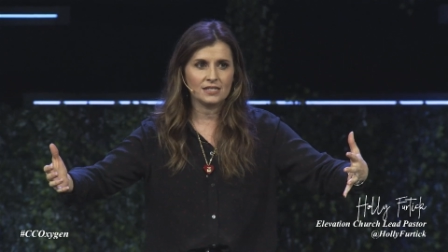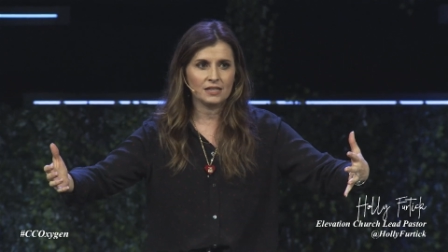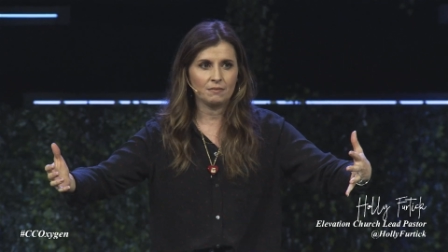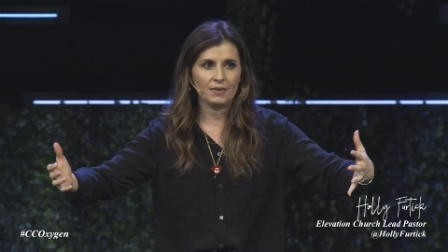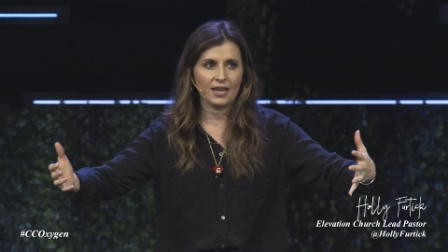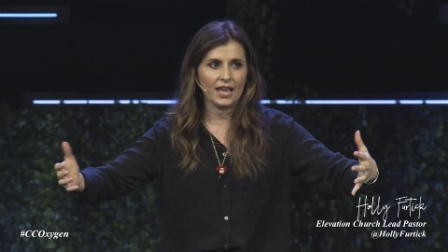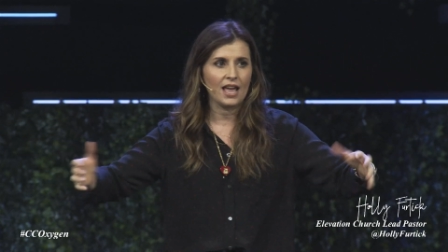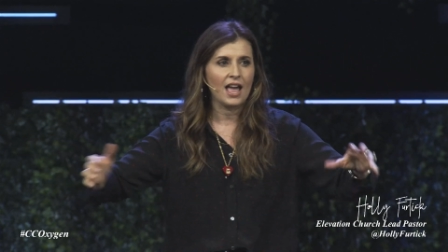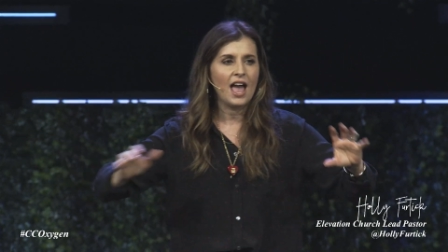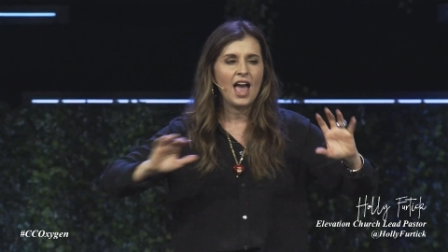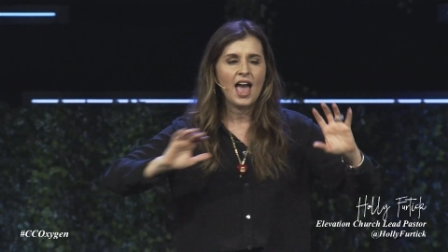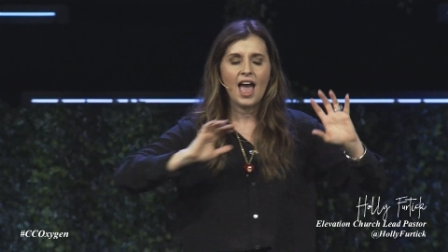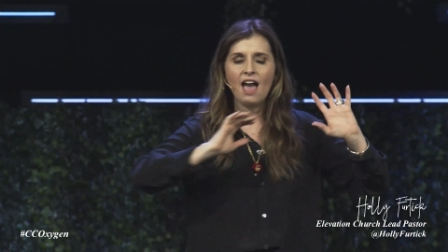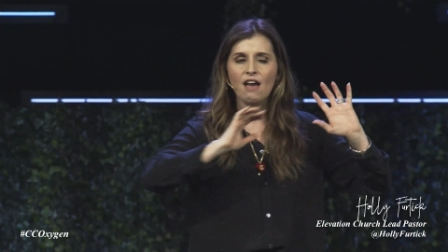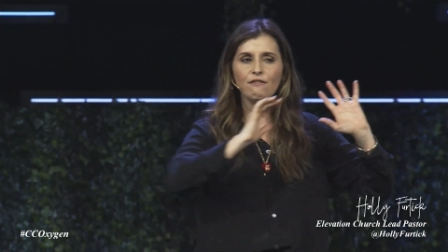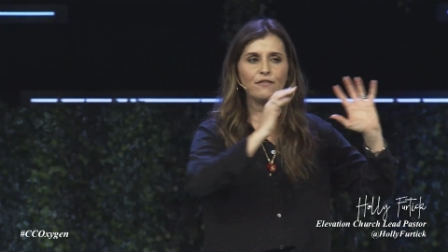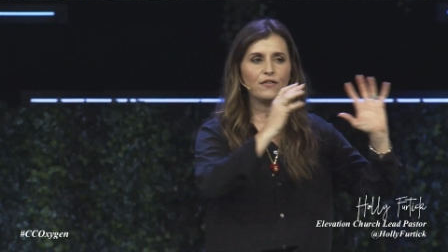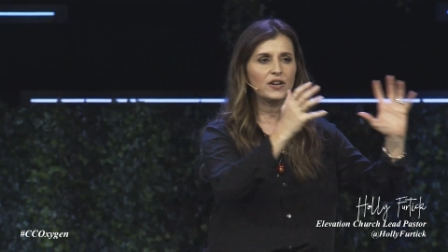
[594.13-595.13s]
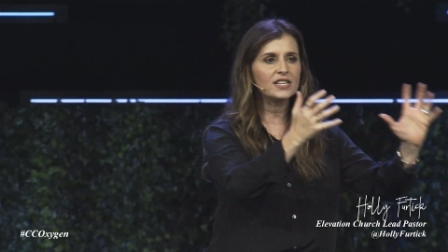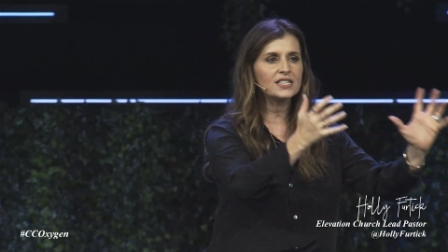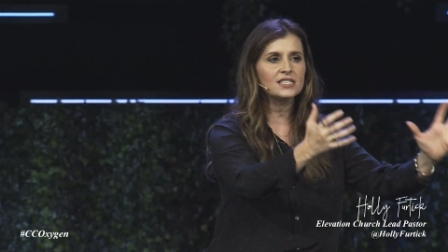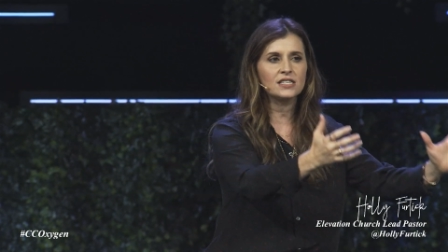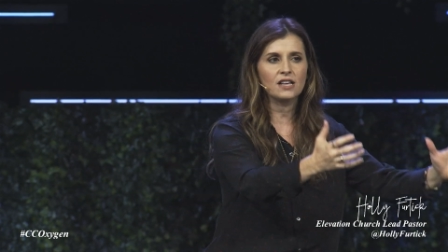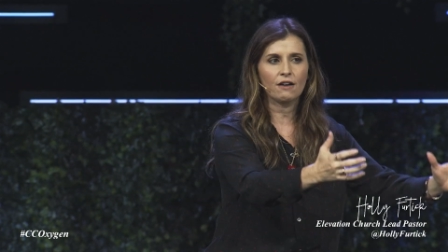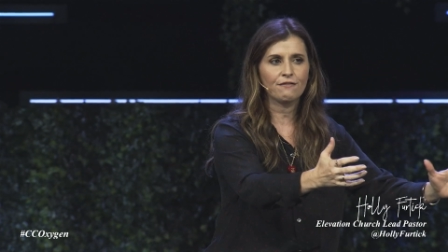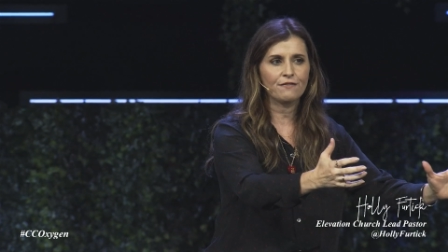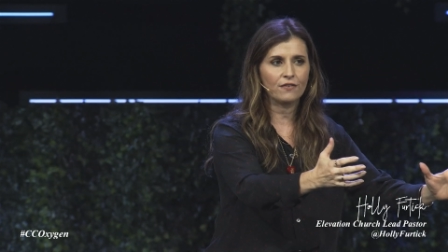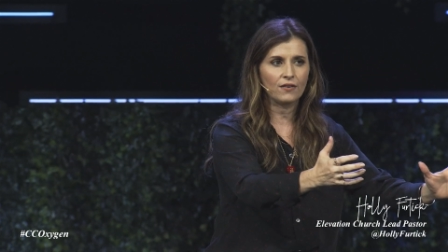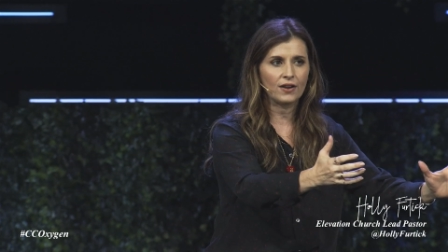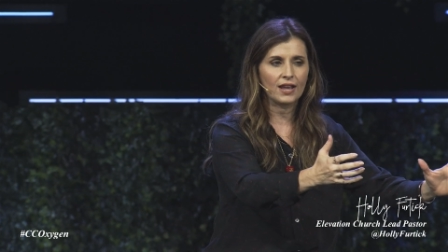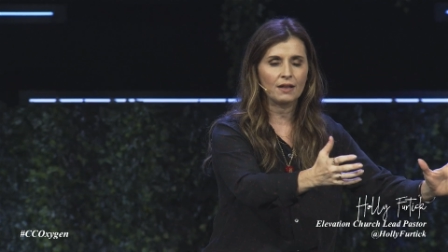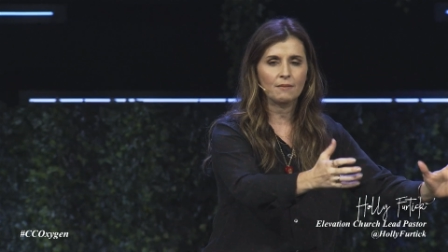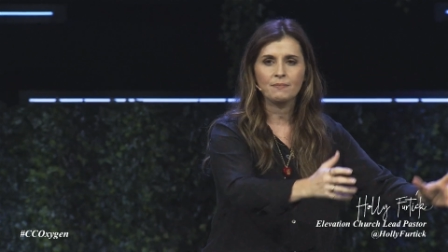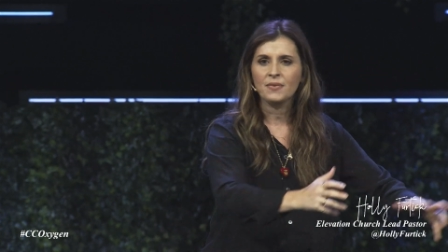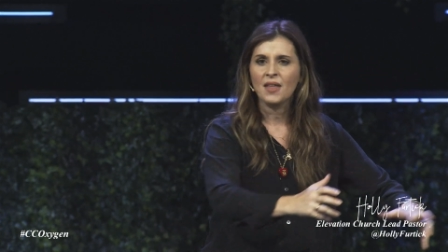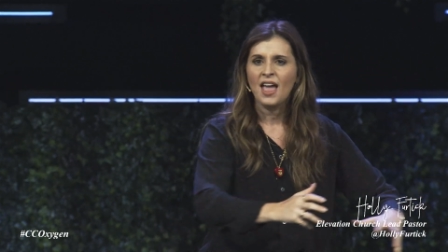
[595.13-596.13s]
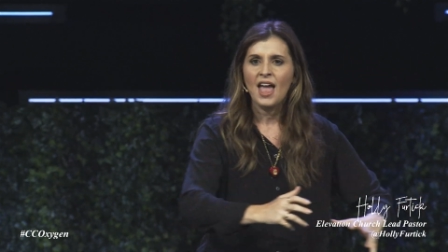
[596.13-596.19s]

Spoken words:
to me, every suffering,